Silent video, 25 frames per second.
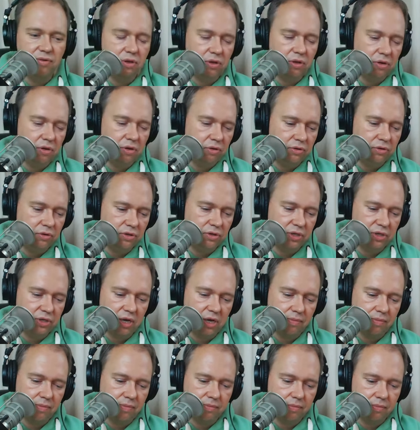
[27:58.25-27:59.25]
used
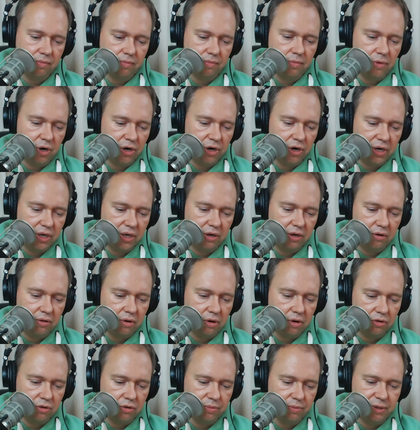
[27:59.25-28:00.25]
marketing
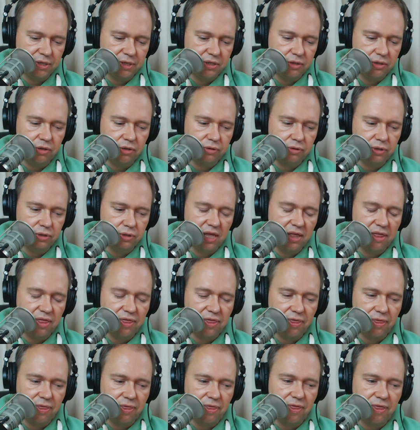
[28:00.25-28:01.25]
automation tools like
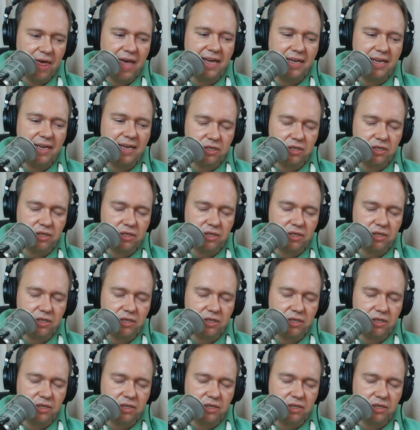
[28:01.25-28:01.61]
that